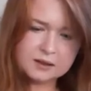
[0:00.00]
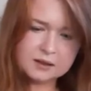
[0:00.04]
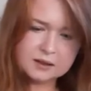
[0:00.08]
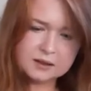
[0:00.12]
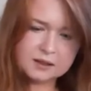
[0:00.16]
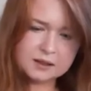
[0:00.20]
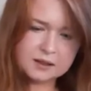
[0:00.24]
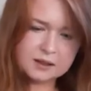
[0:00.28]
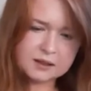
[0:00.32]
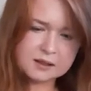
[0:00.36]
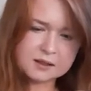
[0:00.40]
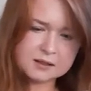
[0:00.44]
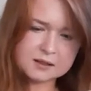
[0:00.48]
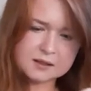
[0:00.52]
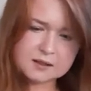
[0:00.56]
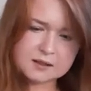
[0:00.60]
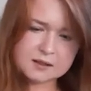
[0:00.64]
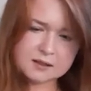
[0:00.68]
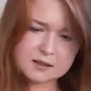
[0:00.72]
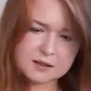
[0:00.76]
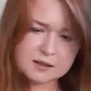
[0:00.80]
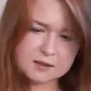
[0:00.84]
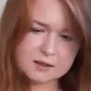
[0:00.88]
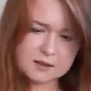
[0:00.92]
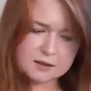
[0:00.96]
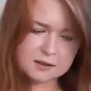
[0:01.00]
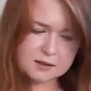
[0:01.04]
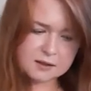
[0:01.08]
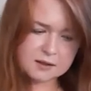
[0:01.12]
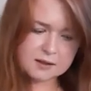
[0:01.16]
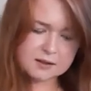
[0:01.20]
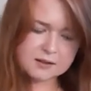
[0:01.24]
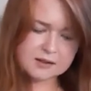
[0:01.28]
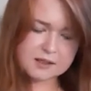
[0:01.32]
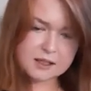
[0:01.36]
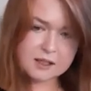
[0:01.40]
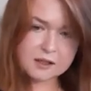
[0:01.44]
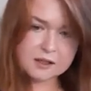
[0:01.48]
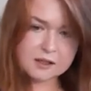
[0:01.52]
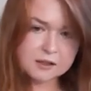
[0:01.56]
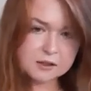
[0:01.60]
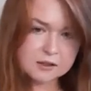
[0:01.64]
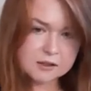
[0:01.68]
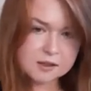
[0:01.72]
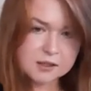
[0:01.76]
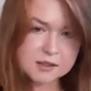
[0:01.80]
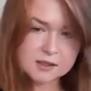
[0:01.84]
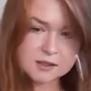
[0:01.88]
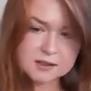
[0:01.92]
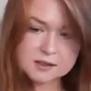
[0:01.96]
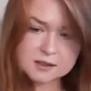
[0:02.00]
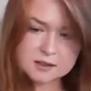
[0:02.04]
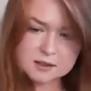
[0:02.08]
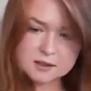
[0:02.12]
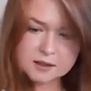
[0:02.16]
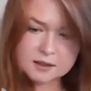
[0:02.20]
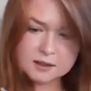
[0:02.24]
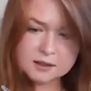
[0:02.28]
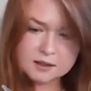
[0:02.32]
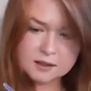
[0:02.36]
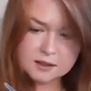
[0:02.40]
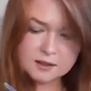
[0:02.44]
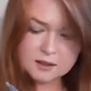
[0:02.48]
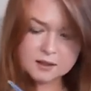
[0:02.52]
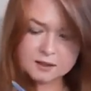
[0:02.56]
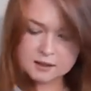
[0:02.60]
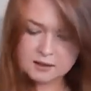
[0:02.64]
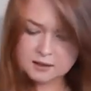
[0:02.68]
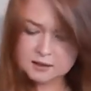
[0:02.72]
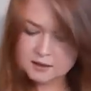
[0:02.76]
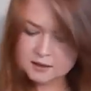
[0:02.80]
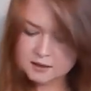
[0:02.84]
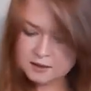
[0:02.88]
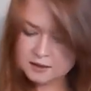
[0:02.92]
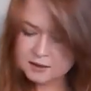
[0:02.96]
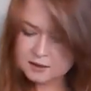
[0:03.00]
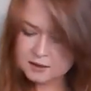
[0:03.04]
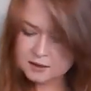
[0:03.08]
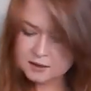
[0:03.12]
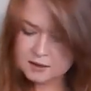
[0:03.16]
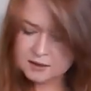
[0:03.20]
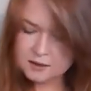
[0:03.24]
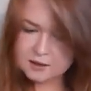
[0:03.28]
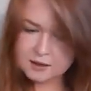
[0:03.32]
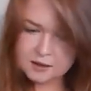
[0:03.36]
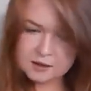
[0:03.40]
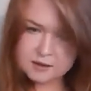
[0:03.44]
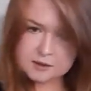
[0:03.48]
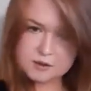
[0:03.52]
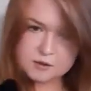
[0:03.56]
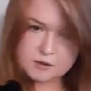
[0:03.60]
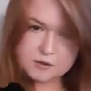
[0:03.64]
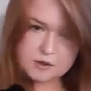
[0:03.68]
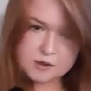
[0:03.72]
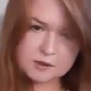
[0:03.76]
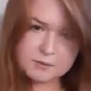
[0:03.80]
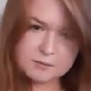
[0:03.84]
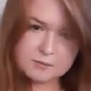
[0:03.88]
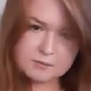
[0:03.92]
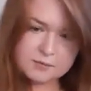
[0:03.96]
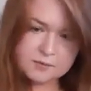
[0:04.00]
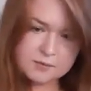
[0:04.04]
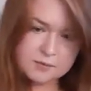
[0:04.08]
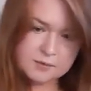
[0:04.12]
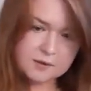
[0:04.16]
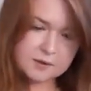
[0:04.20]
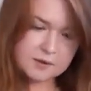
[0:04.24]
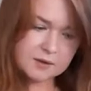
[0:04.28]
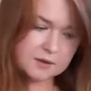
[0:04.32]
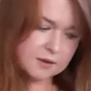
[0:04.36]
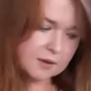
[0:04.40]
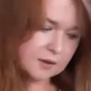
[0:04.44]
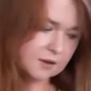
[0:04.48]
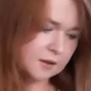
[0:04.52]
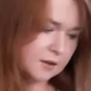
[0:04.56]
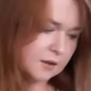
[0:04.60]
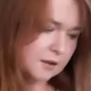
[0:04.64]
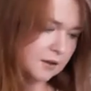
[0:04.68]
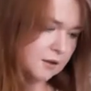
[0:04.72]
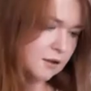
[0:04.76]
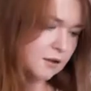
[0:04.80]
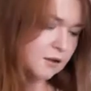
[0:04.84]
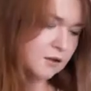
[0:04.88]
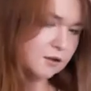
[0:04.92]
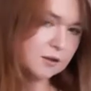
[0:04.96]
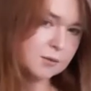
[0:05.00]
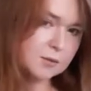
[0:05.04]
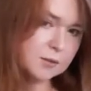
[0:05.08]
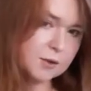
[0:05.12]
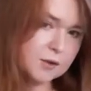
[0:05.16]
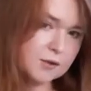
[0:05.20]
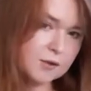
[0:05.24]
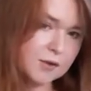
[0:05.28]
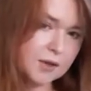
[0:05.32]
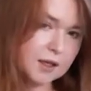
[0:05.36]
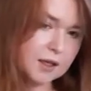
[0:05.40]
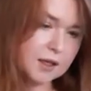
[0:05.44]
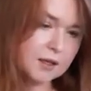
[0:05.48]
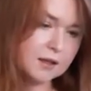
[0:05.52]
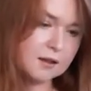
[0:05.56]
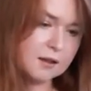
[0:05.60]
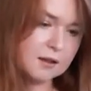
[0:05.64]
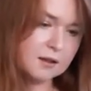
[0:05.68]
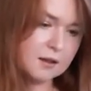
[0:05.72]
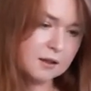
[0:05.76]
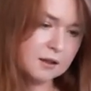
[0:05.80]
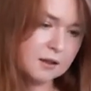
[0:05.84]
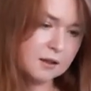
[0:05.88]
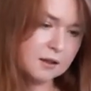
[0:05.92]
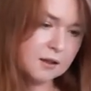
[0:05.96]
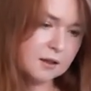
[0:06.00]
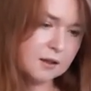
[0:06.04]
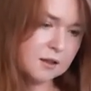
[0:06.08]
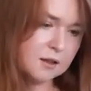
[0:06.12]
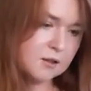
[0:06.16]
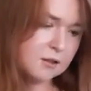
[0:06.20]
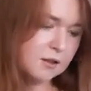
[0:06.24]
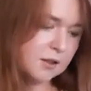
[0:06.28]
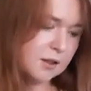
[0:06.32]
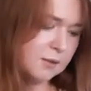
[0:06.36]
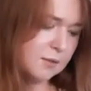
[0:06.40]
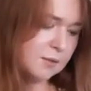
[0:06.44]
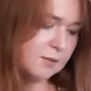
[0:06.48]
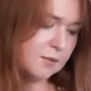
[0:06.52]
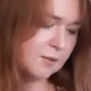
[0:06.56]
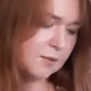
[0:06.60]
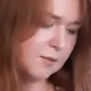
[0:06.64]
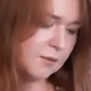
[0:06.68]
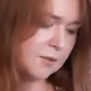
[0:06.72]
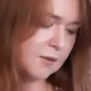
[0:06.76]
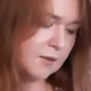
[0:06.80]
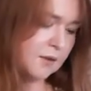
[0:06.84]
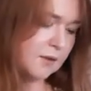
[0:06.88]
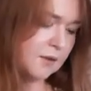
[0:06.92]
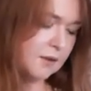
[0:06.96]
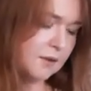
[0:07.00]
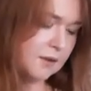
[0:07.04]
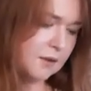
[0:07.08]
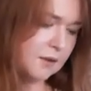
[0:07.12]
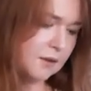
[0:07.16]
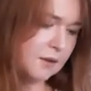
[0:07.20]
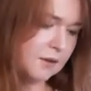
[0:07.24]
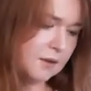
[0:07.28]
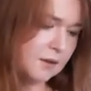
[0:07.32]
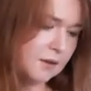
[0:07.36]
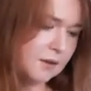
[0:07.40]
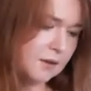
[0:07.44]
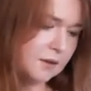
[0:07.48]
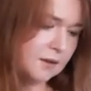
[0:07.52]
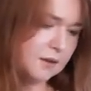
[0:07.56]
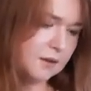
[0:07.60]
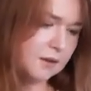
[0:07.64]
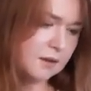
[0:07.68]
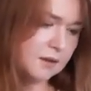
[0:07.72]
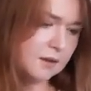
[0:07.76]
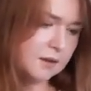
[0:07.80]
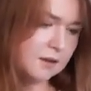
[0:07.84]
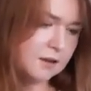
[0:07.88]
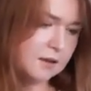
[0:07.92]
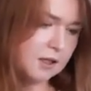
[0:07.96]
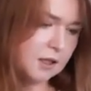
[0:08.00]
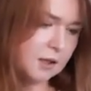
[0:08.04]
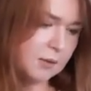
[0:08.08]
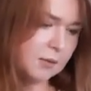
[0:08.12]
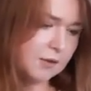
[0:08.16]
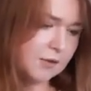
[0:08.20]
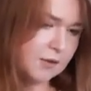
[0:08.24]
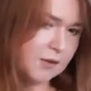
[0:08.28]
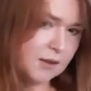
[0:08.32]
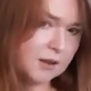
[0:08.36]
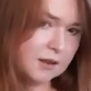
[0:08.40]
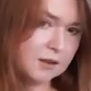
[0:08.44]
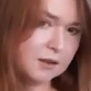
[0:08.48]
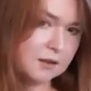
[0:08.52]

and take your scissors and trim, I'll just trim it over here, trim the top of it